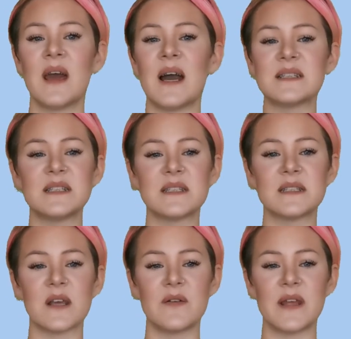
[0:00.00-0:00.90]
As this
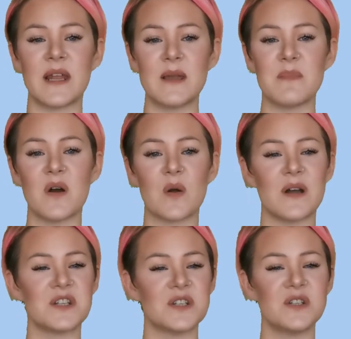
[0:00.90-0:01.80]
is only an 8-mark
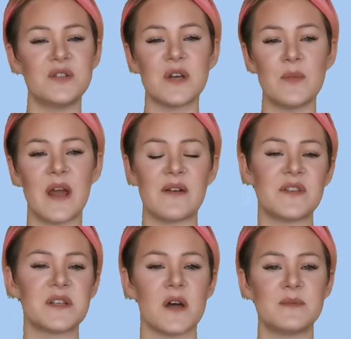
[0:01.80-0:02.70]
question, you don't have
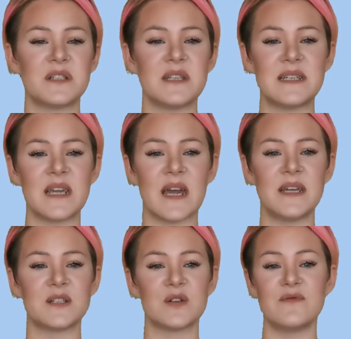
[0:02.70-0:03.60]
the time to
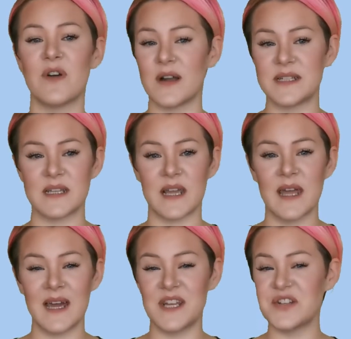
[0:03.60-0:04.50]
dedicate to writing
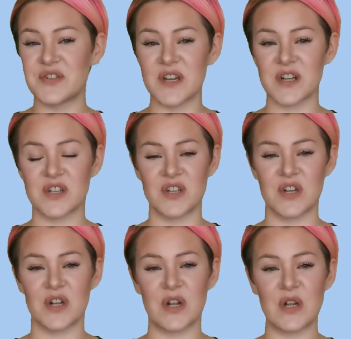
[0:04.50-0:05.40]
an introduction
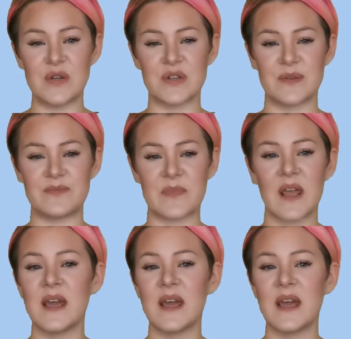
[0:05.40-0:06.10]
and conclusion.